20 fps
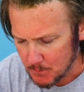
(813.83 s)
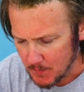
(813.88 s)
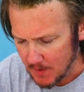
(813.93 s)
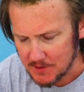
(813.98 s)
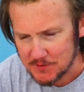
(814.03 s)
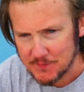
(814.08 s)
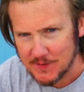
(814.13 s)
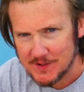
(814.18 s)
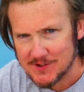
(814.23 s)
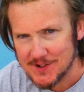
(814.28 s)

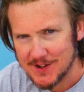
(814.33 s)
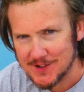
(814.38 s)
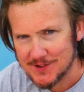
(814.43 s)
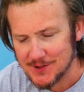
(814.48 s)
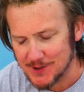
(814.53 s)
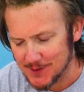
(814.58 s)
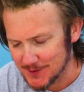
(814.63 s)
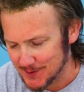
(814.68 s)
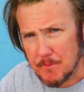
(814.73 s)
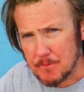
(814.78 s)
That's
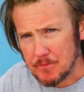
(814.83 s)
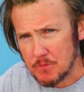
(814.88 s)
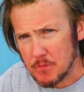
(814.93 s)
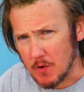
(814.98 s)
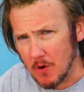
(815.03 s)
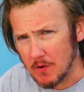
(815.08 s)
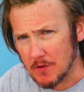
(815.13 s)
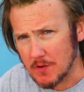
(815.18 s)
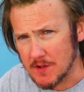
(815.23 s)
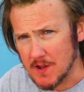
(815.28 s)
fantastic. I'm
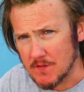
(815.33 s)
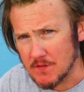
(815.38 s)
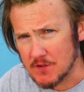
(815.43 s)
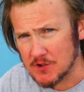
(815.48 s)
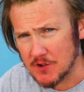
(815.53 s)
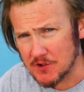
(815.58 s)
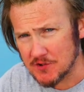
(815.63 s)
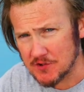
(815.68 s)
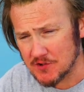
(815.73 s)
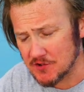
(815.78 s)
gonna give the
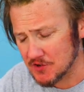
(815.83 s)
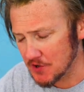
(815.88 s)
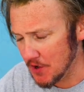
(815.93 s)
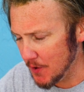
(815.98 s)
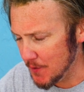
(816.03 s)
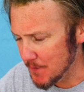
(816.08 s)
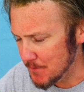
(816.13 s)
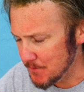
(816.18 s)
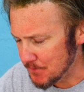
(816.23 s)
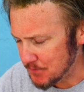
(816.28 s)
sausages a
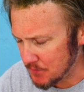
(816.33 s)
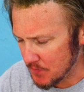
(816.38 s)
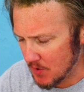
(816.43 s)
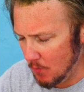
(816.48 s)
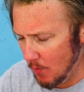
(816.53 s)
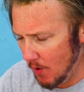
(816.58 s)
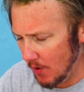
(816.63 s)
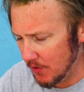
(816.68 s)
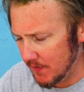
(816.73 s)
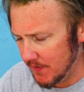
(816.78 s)
go
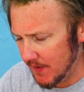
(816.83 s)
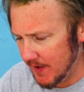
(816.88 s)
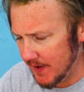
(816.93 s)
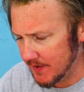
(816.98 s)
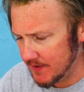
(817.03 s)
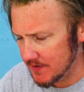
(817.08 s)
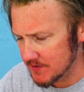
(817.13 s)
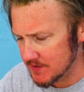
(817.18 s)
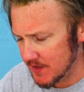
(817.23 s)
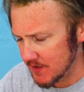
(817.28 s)
while they're there,
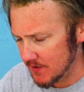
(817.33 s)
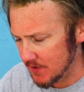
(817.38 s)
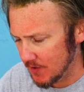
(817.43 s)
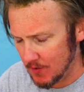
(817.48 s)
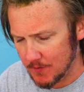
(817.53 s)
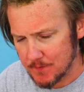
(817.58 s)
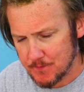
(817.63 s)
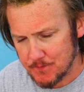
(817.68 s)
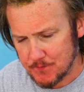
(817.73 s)
because they're hot.